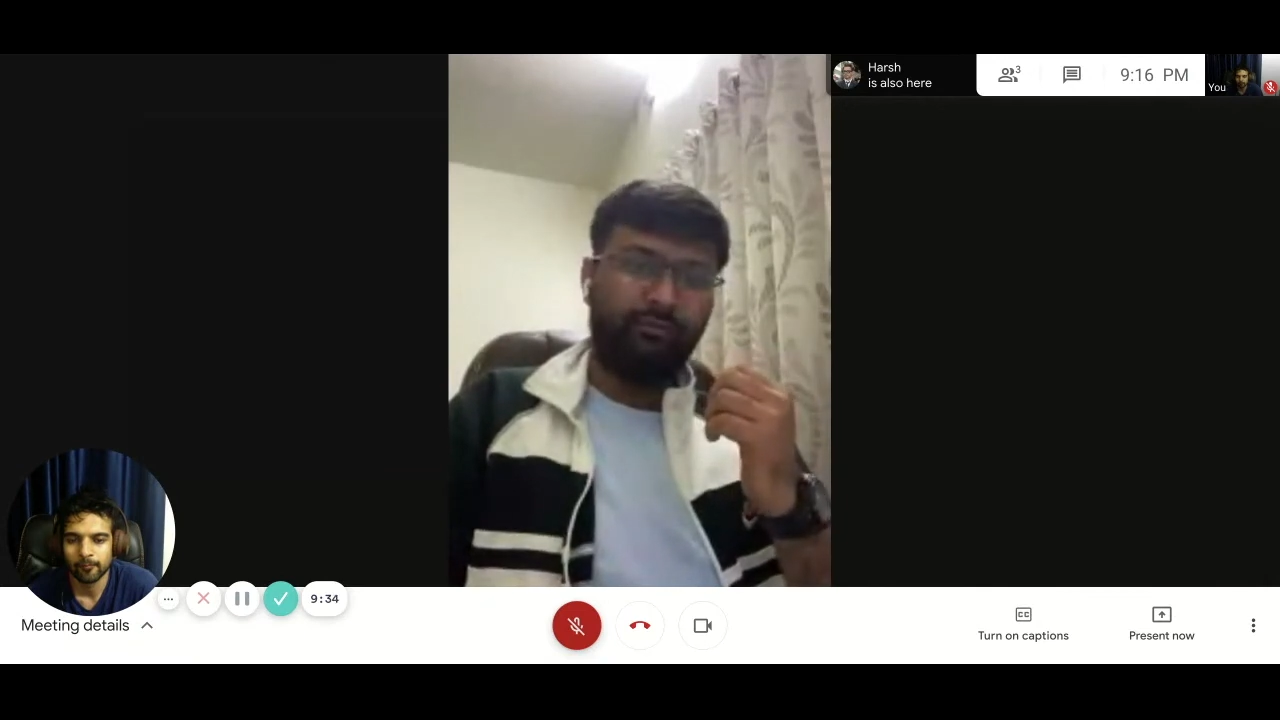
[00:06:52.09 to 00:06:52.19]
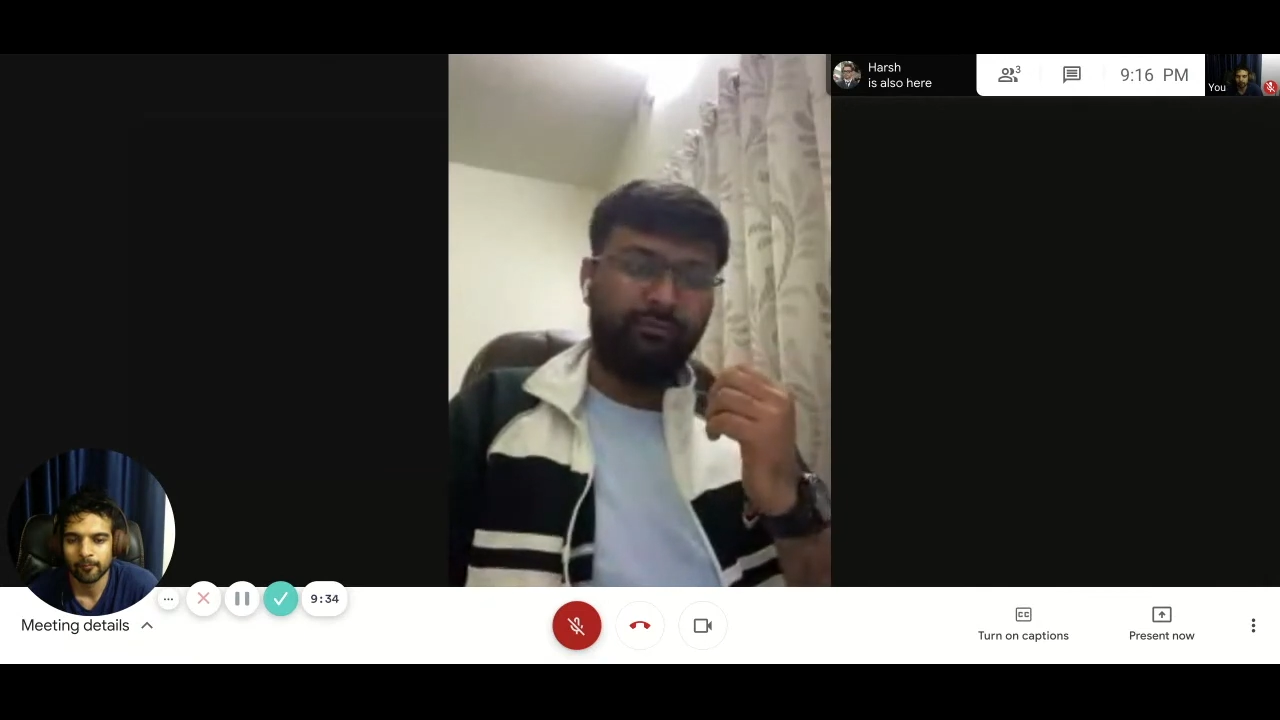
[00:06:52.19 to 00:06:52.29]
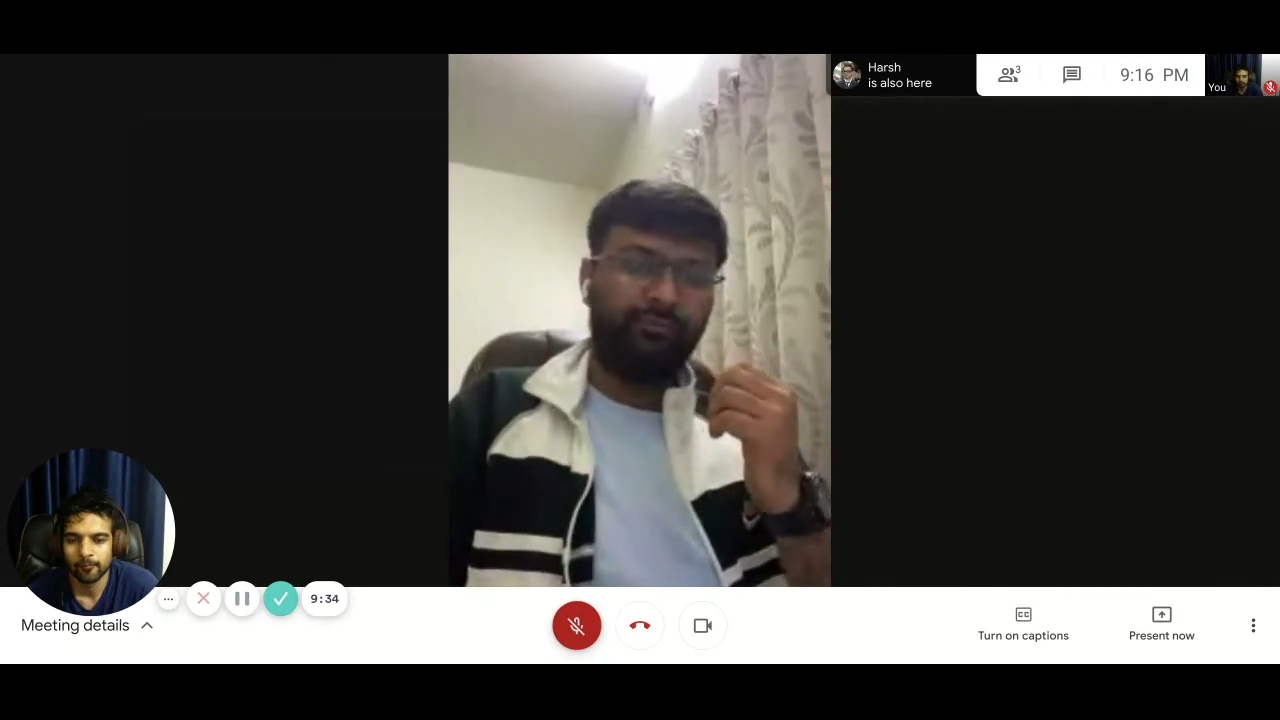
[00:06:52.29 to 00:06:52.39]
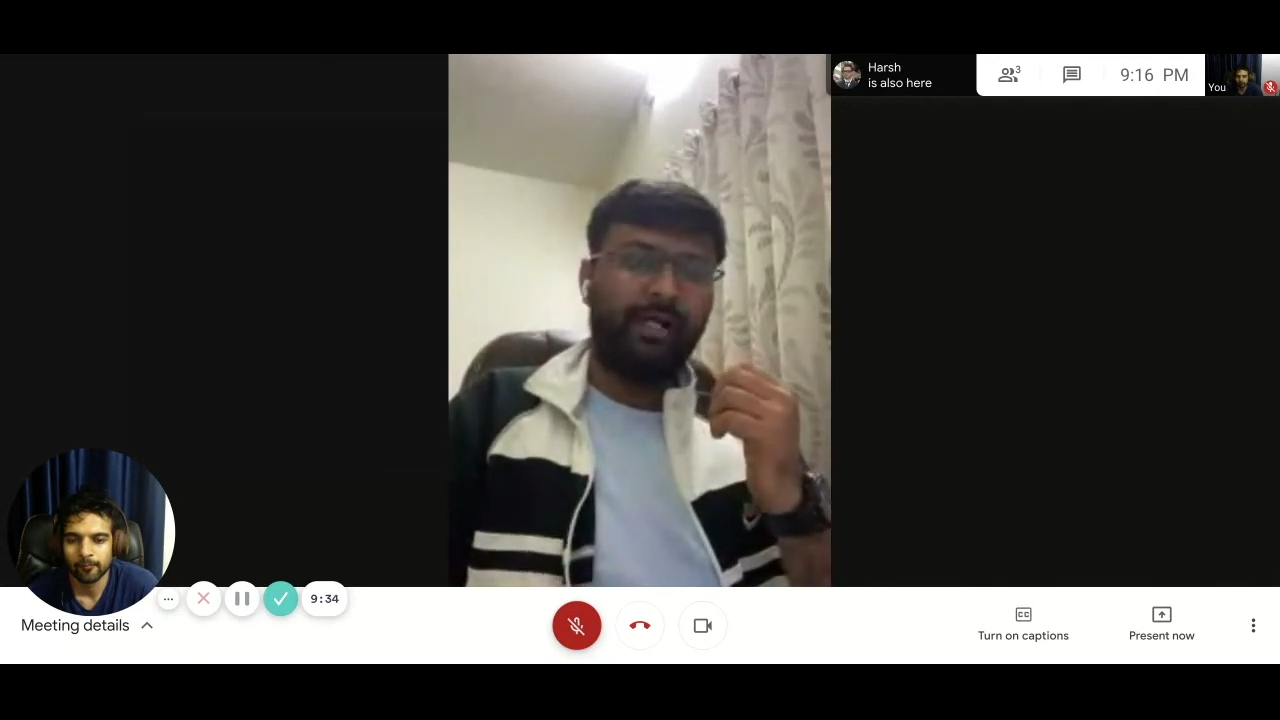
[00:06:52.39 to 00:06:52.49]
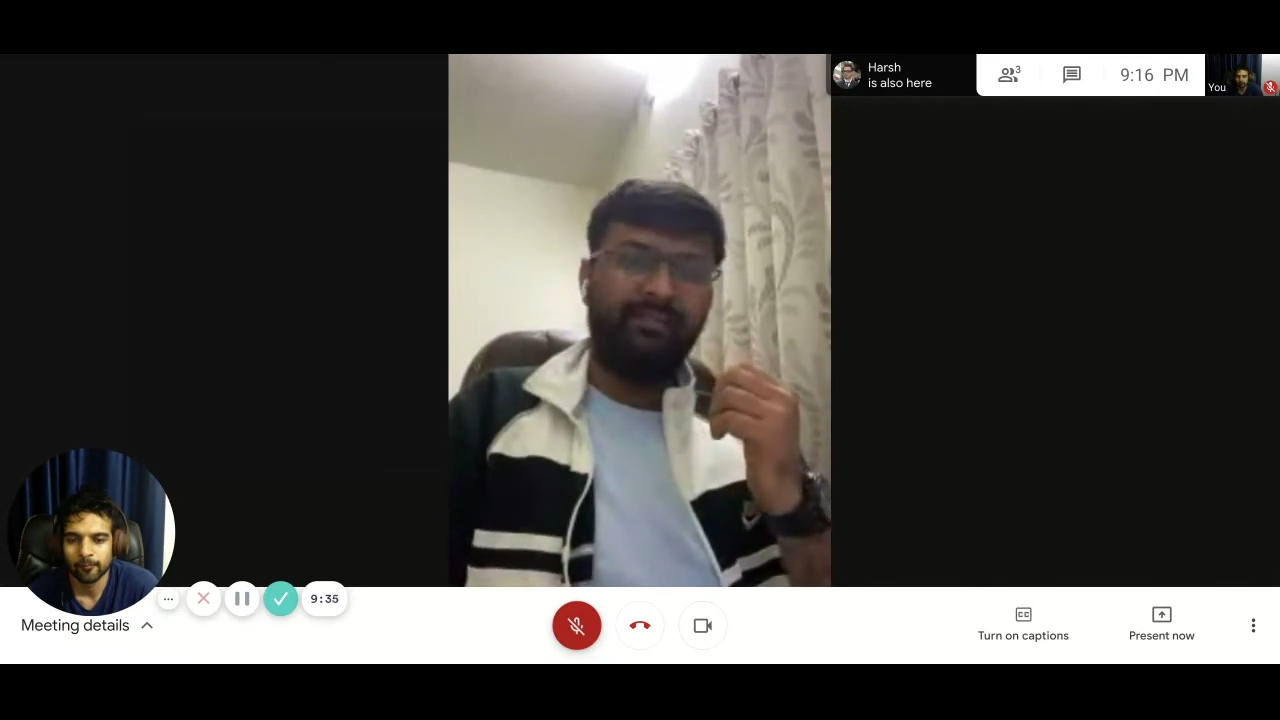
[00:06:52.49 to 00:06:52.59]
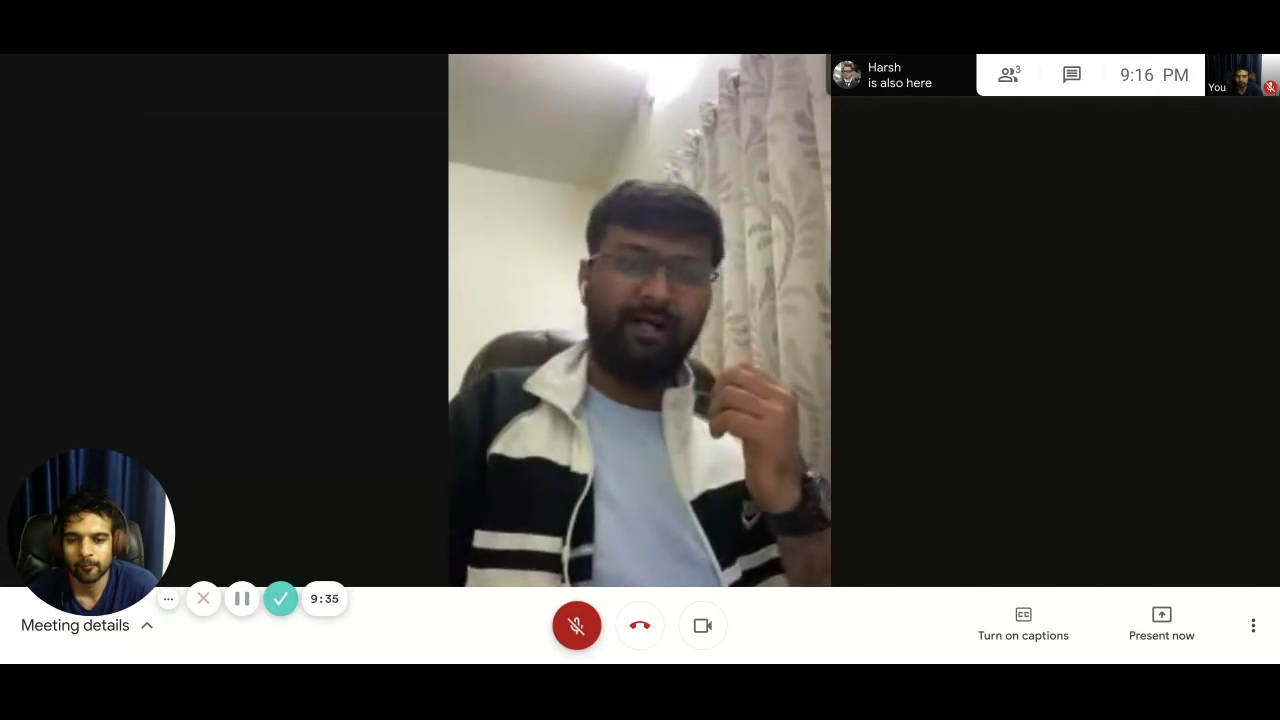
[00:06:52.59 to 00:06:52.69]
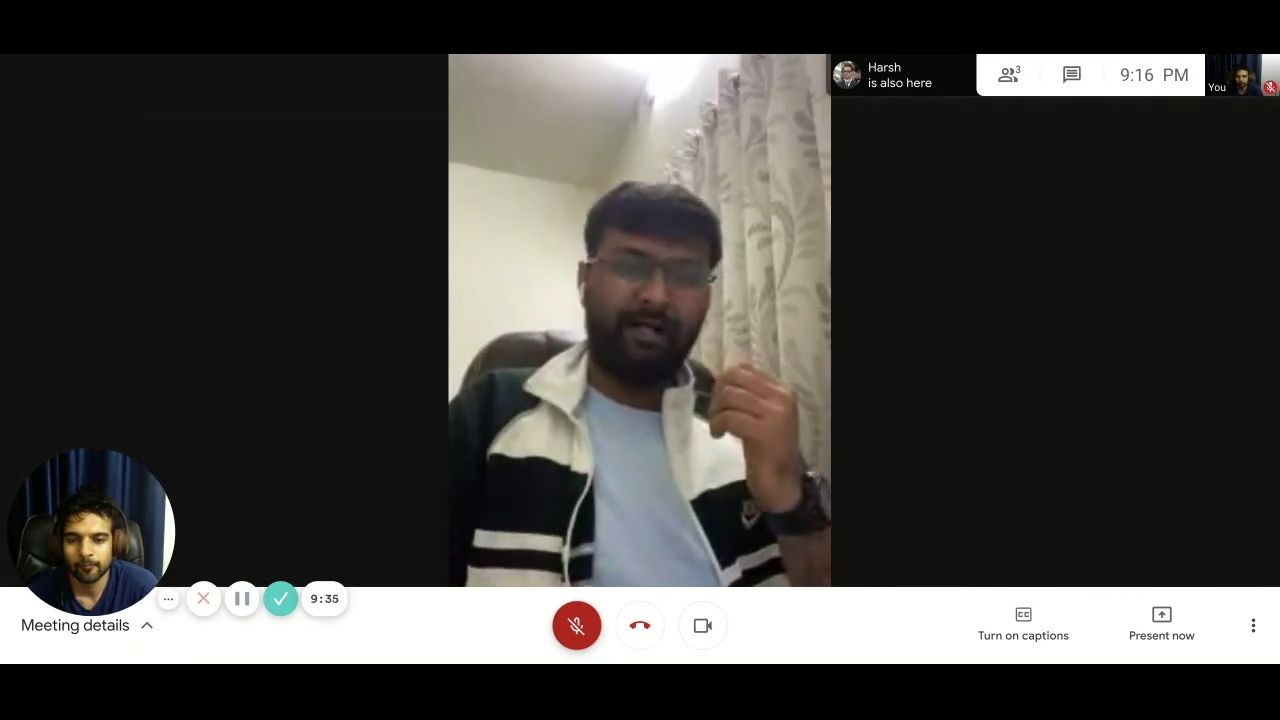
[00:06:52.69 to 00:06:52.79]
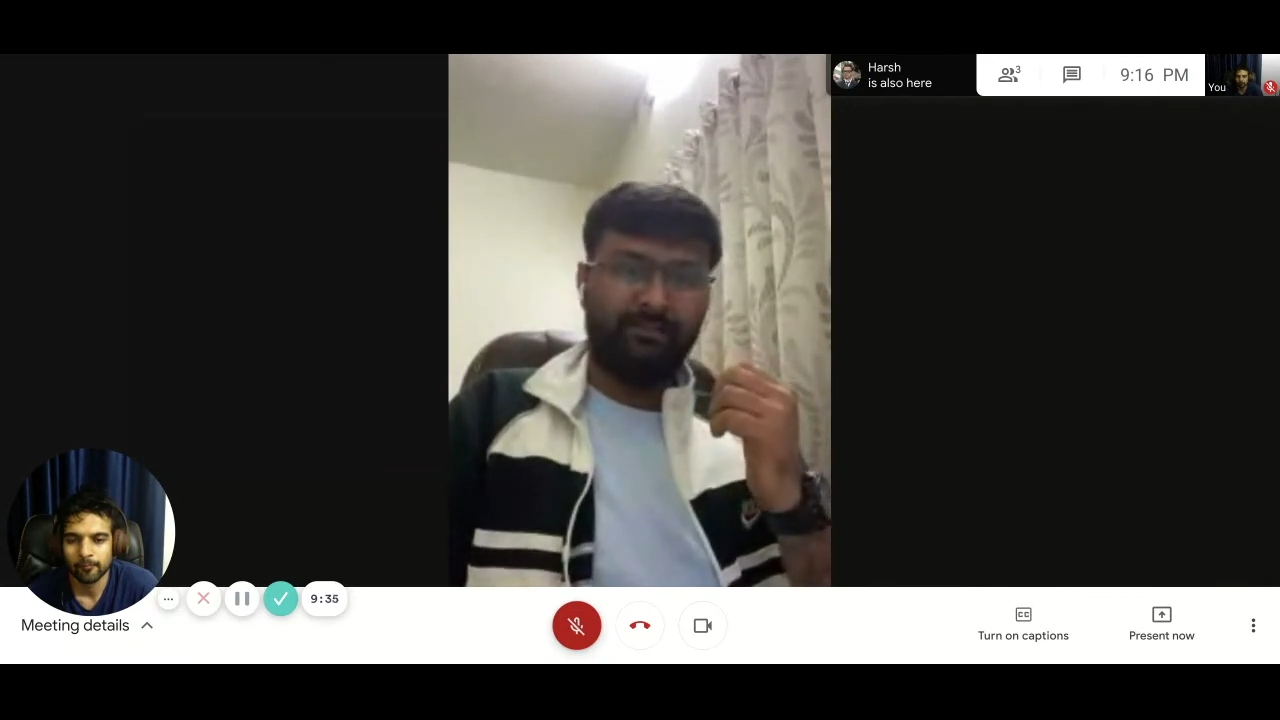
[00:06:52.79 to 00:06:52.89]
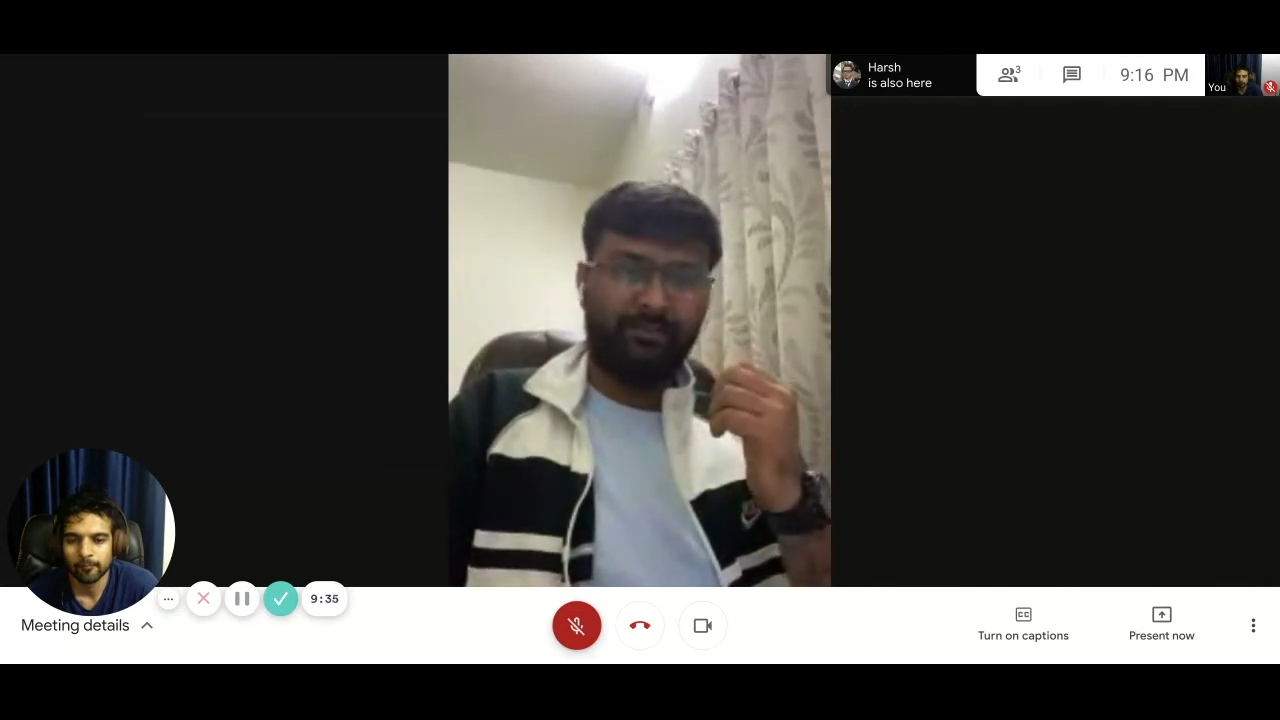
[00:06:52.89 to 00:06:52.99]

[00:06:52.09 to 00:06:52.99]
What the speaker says: to find the